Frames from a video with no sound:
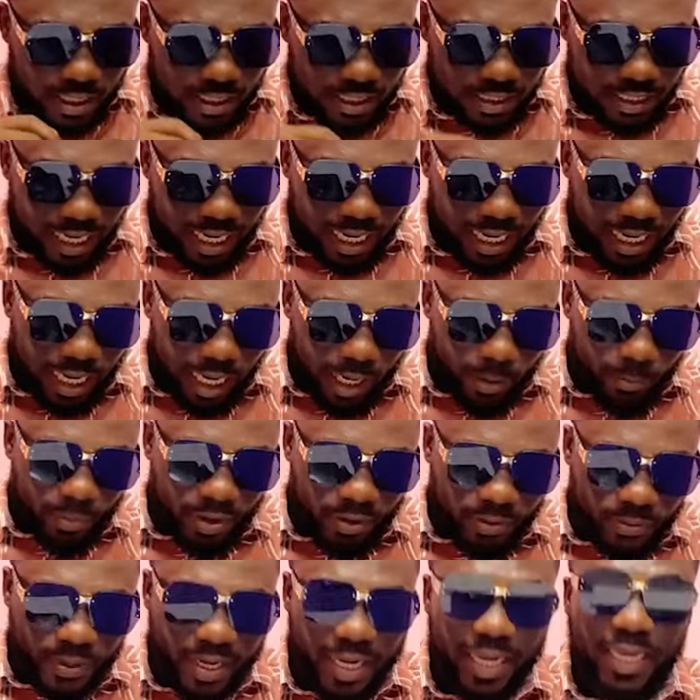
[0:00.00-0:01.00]
na
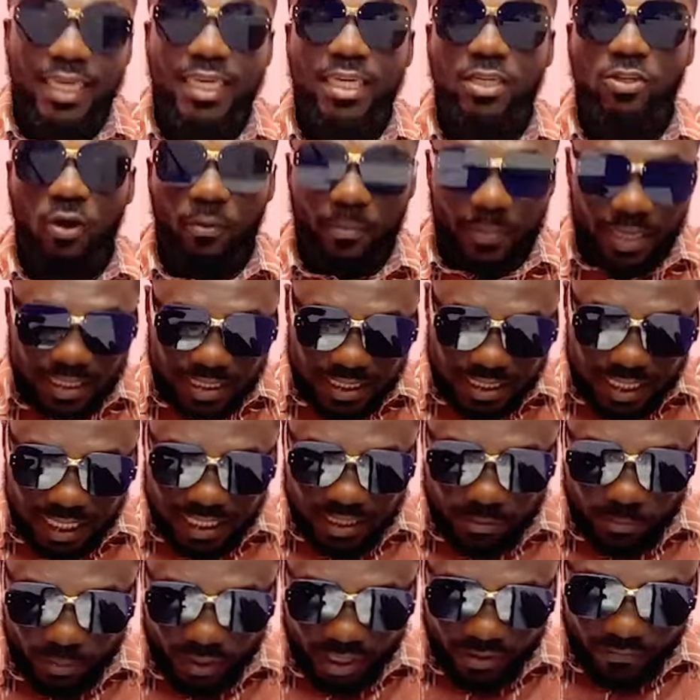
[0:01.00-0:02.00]
me hwe Gideon Mensah
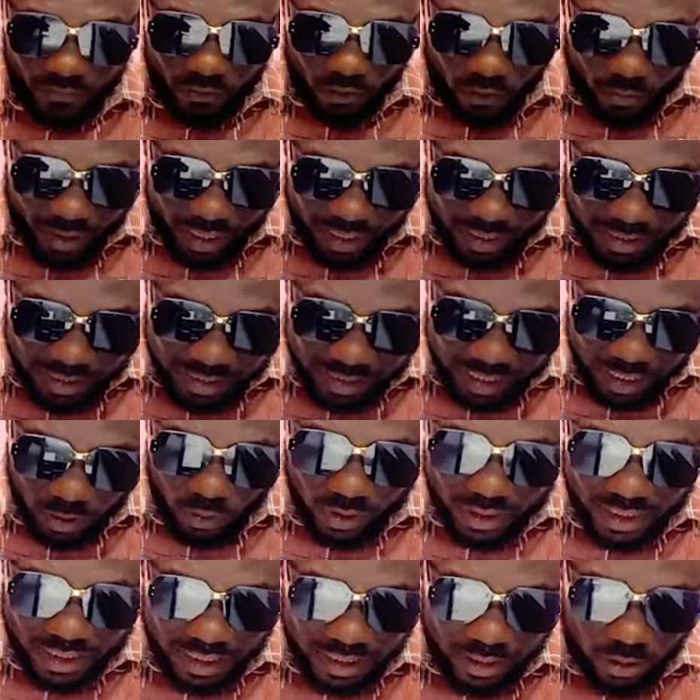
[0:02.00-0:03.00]
the performance e
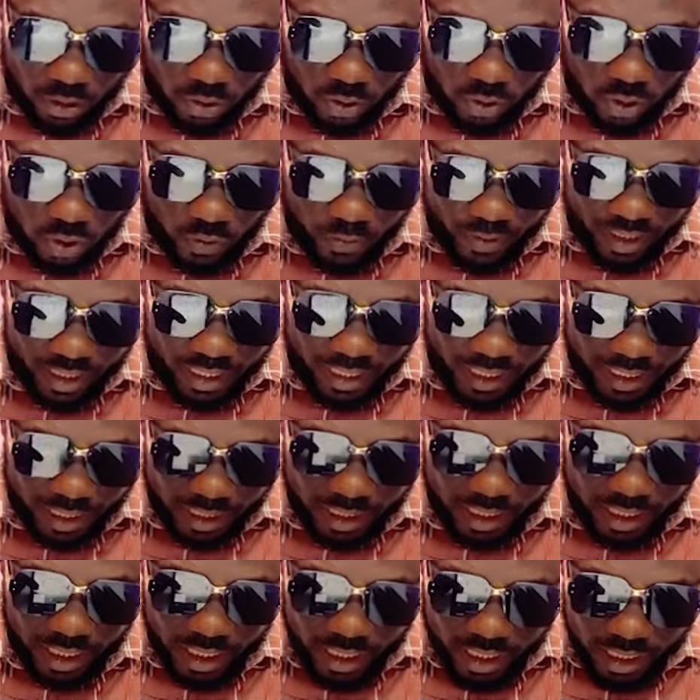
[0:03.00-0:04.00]
wo say no so make
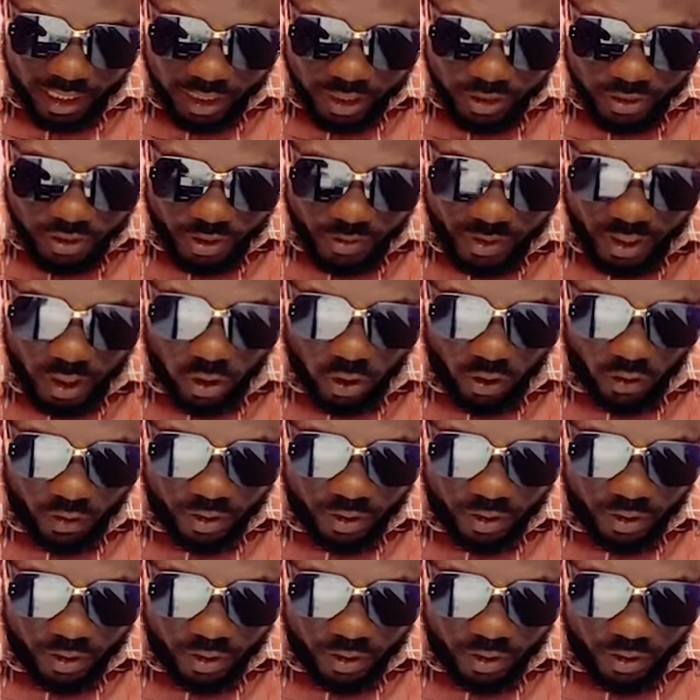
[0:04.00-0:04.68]
injury record